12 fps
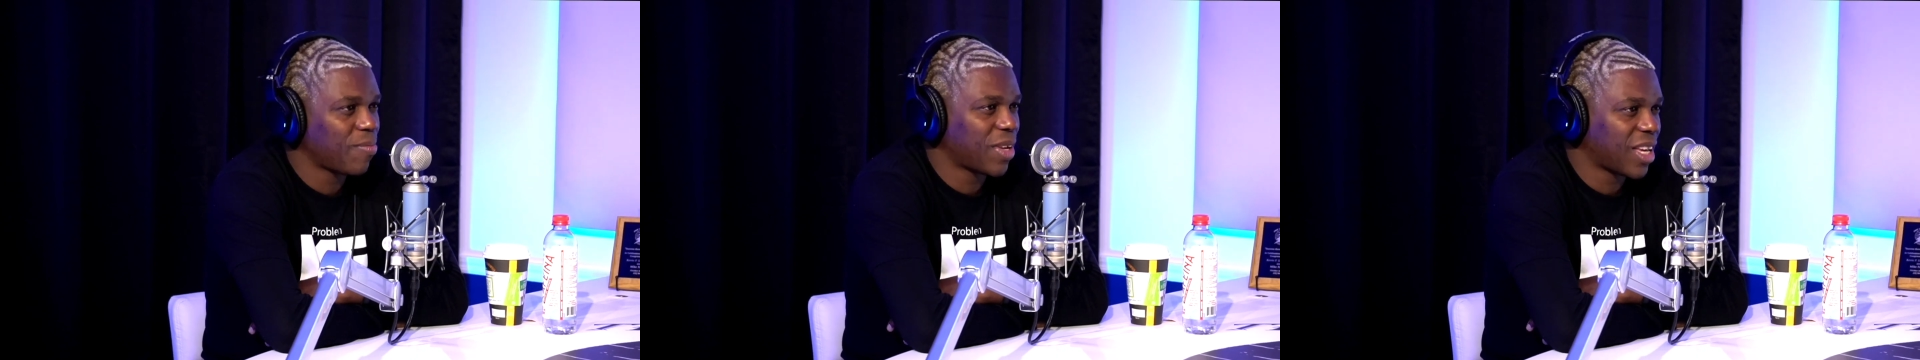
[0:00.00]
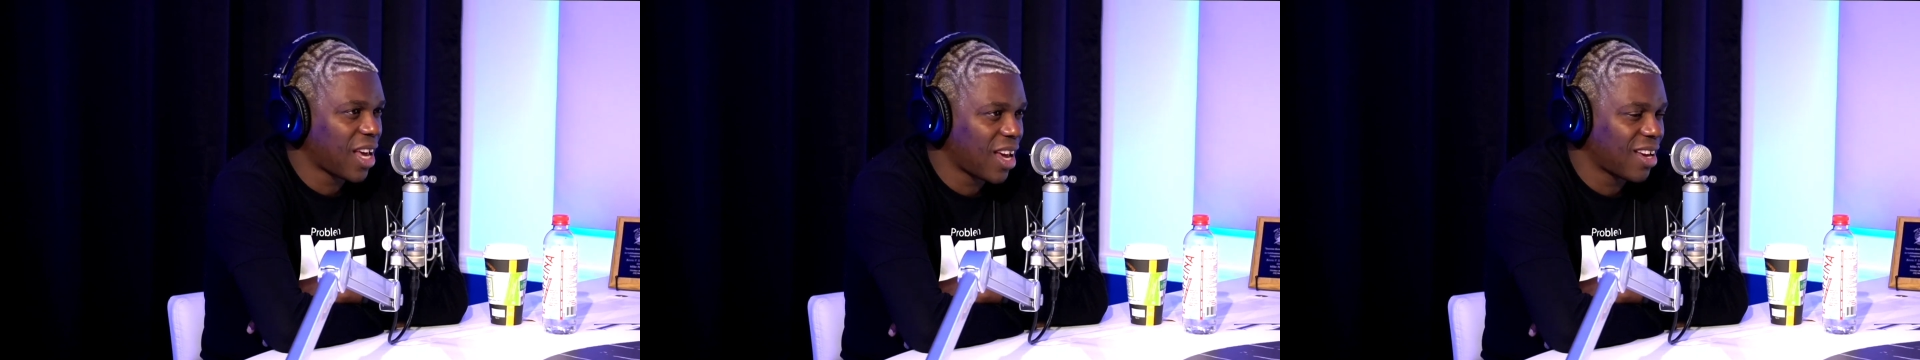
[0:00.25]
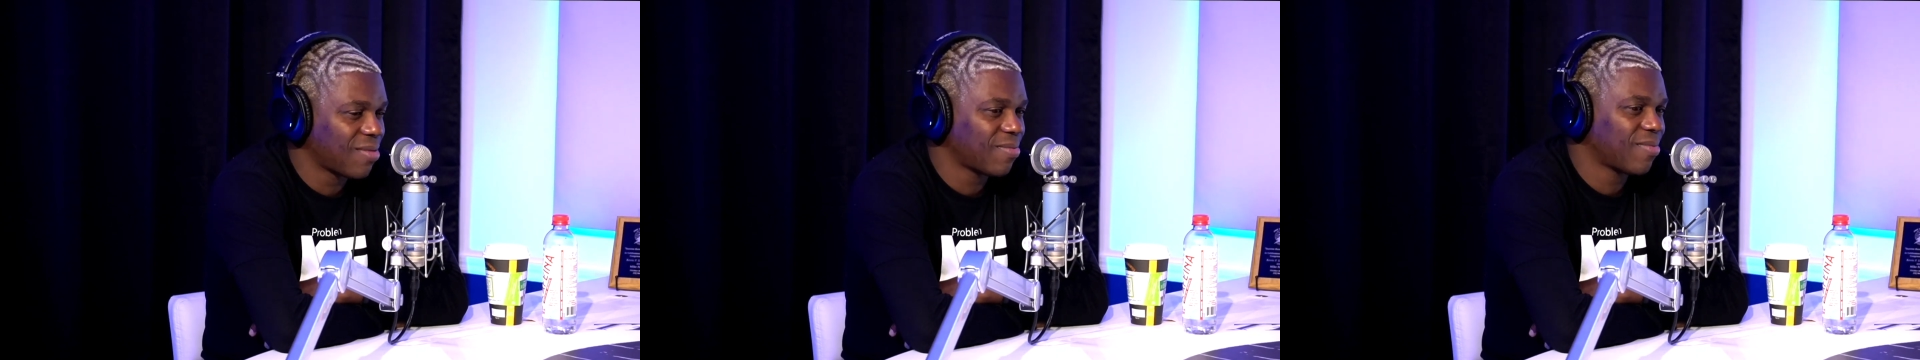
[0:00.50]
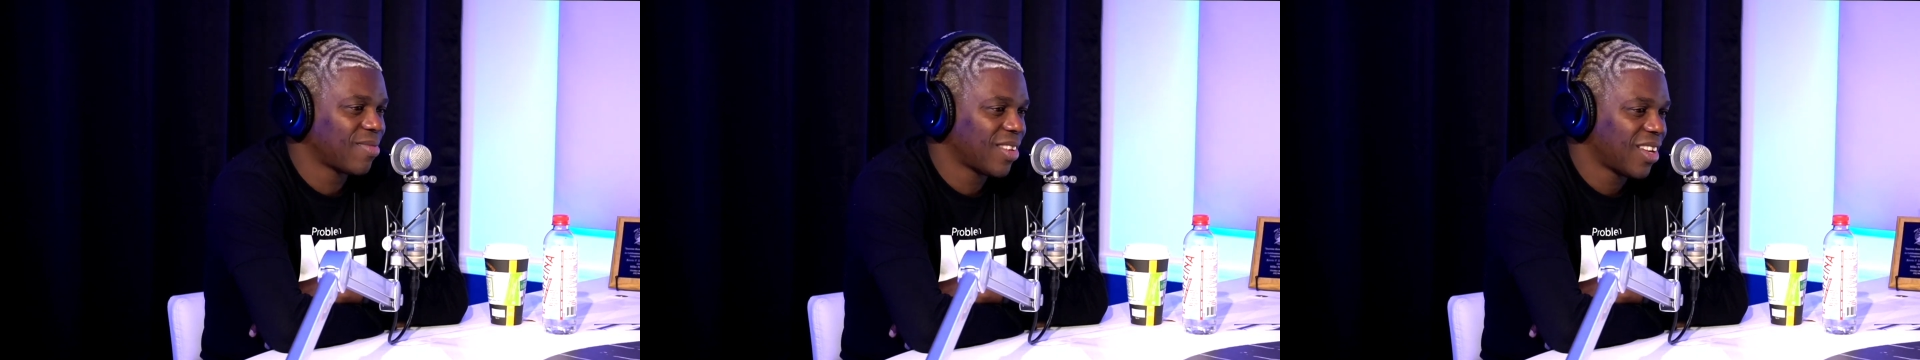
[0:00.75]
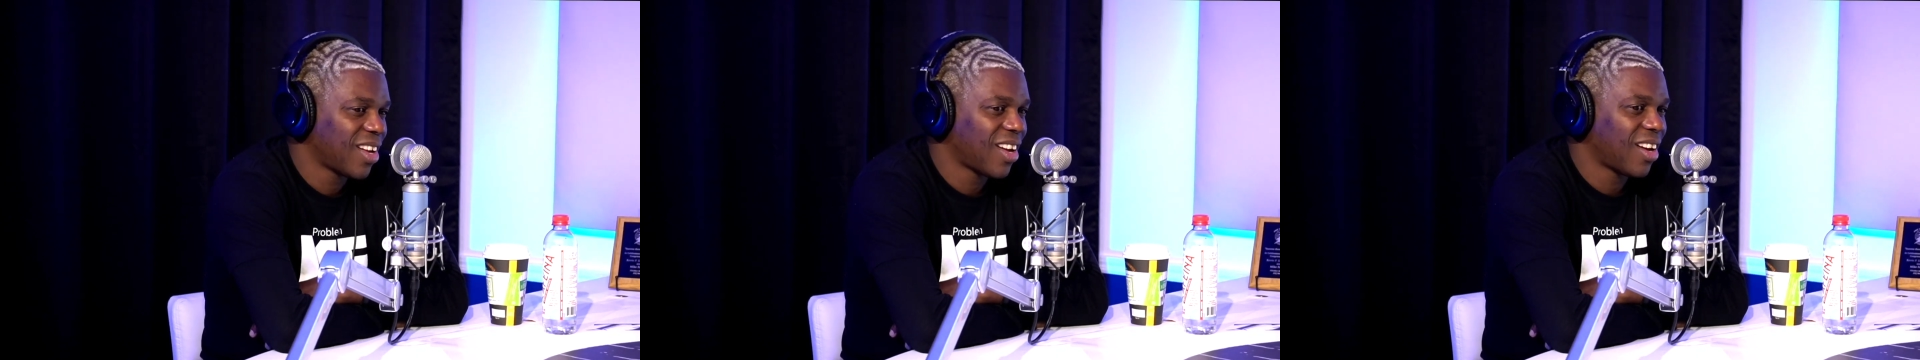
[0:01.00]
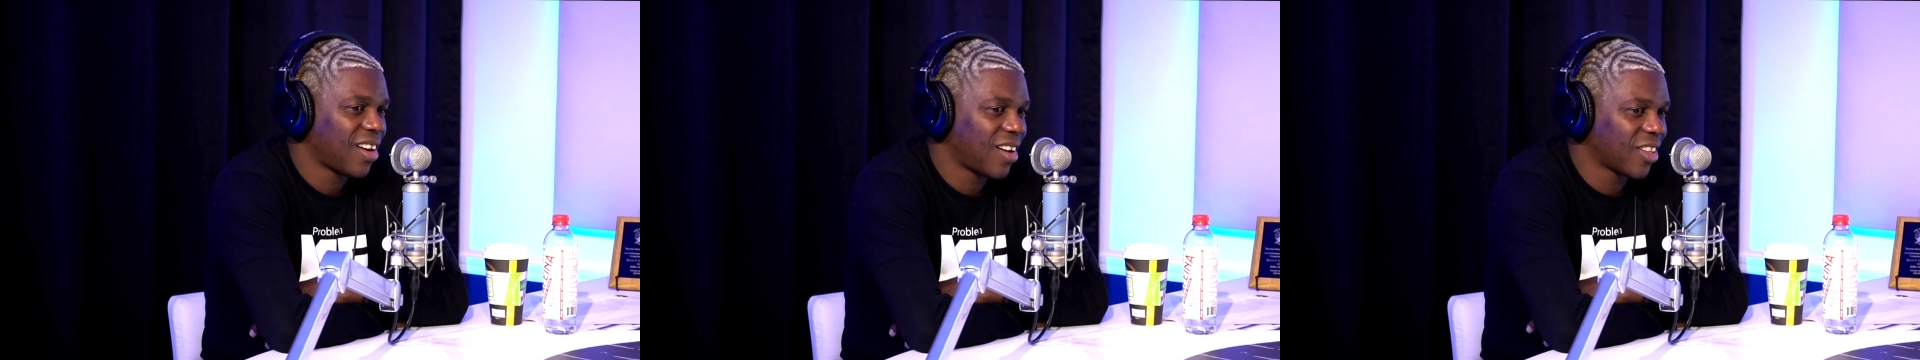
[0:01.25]
became
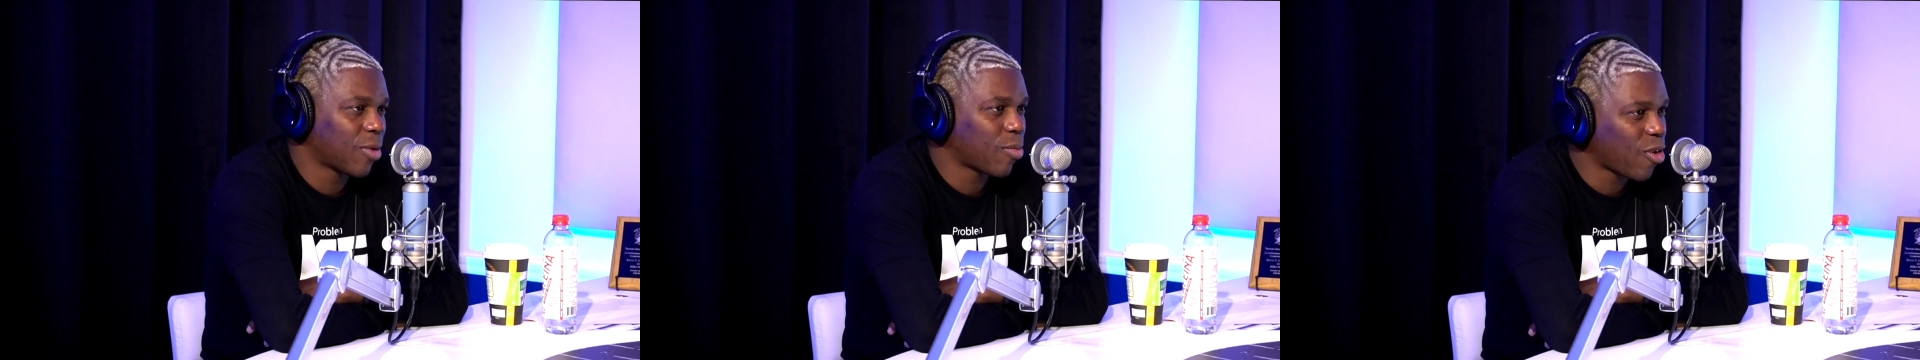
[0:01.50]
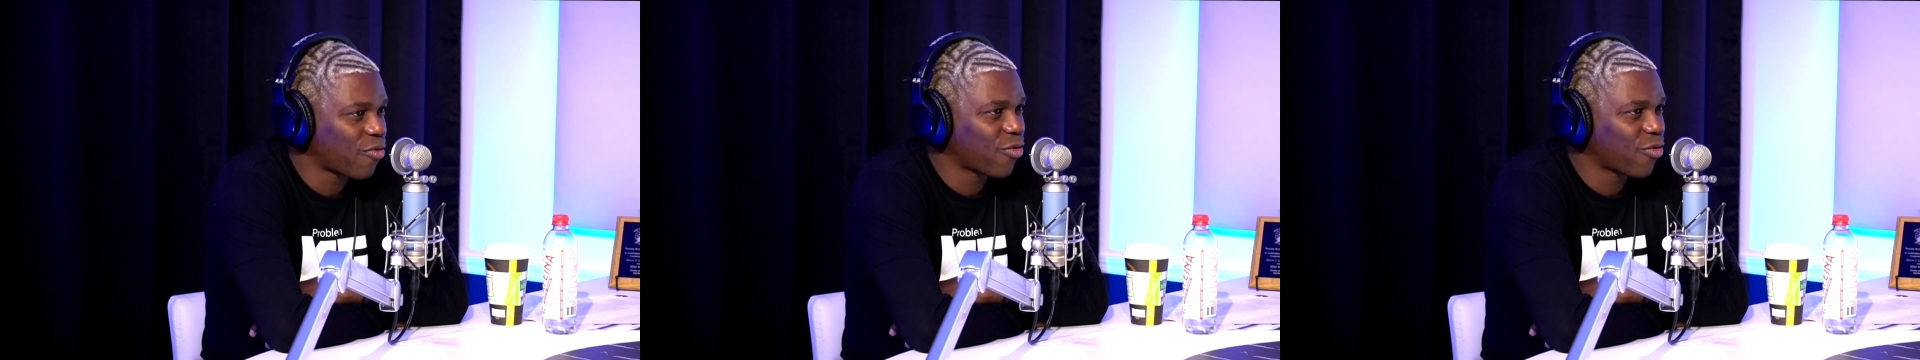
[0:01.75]
did you a little more